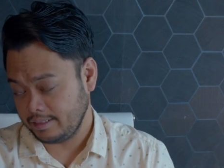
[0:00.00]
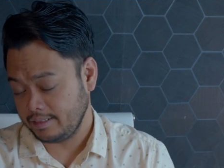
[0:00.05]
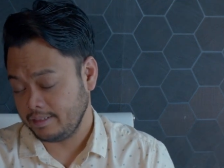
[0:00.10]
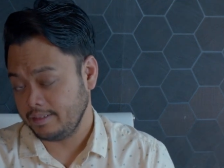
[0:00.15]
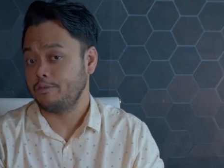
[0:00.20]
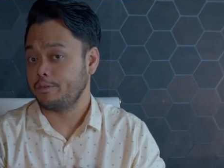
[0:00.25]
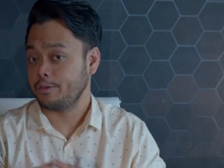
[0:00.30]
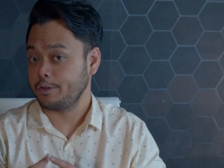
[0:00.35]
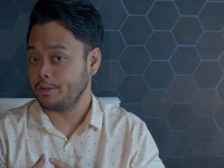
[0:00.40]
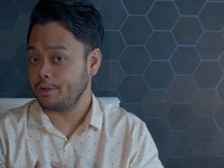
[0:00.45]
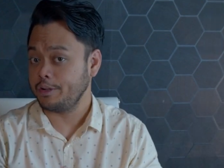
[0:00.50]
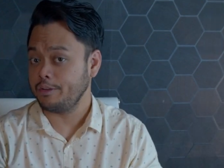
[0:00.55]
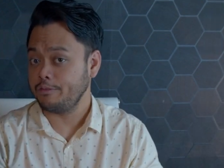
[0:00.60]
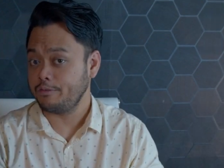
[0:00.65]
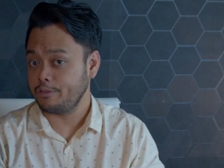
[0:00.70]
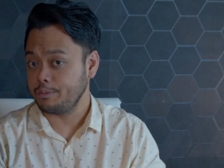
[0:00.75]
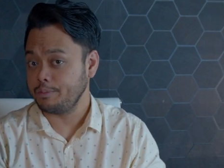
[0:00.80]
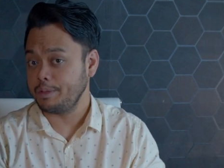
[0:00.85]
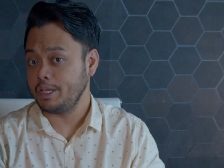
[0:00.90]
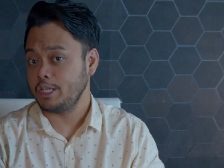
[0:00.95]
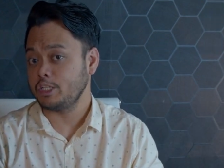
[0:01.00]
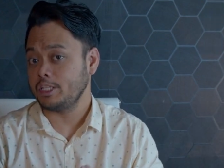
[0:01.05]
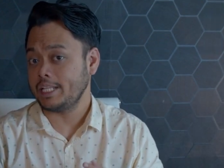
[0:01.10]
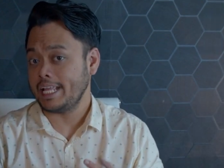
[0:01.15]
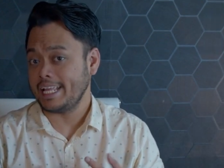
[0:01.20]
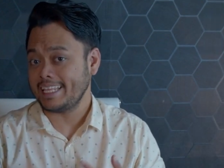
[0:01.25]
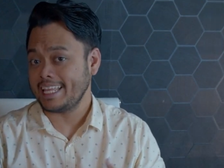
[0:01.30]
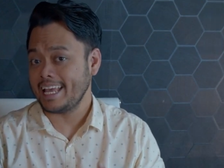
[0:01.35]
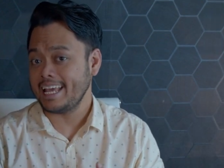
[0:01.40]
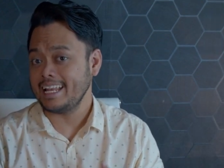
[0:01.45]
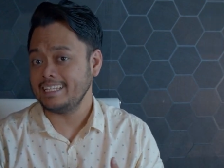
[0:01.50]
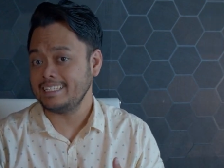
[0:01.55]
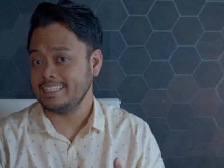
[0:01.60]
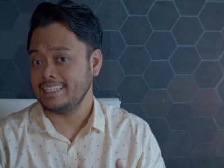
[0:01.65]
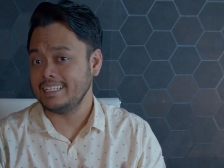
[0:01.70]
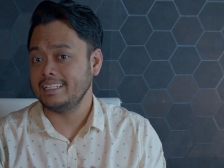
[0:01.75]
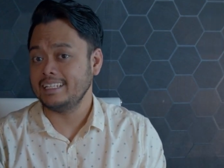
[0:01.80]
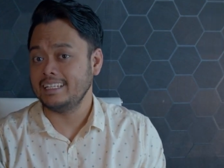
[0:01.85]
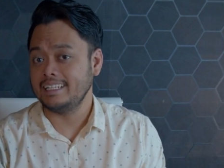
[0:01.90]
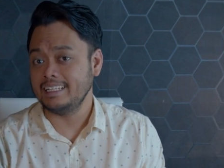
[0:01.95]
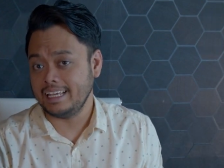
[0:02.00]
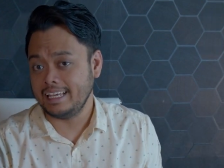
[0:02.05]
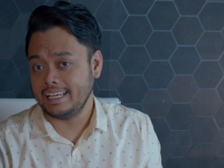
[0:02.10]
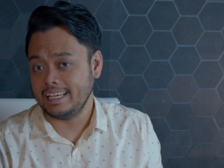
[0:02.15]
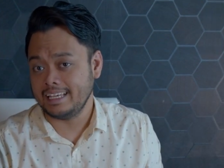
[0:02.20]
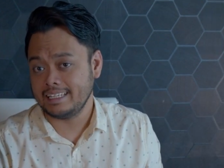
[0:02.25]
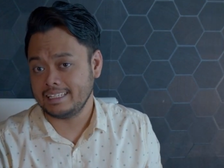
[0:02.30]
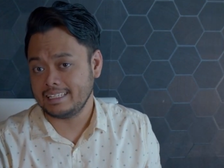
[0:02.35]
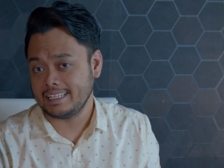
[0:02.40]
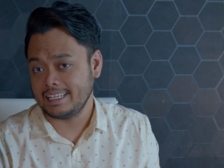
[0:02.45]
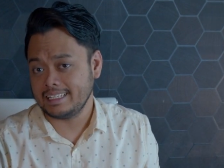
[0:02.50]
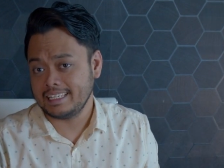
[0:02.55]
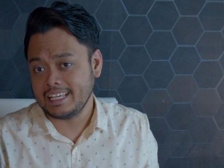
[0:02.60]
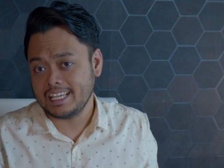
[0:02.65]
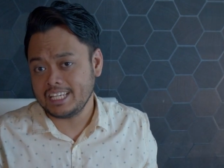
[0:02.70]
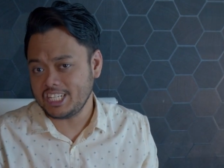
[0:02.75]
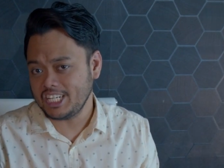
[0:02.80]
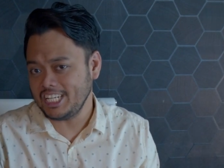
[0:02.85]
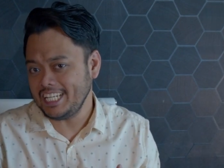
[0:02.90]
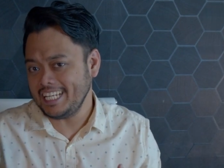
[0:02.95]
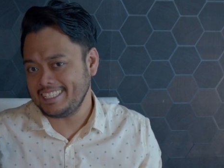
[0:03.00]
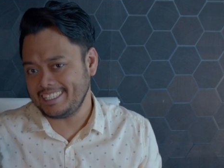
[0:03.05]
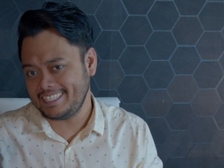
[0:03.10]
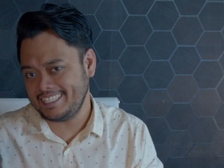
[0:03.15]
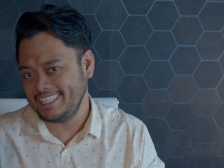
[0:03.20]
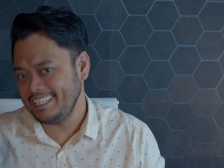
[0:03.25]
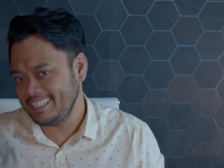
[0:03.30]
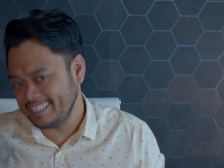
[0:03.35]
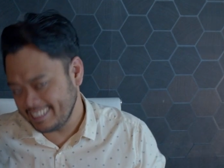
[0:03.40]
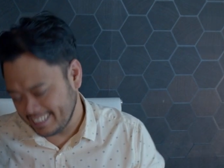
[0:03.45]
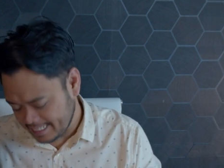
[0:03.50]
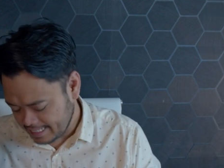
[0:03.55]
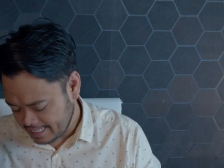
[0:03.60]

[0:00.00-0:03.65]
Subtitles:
For your information, a tally signal is essentially a signal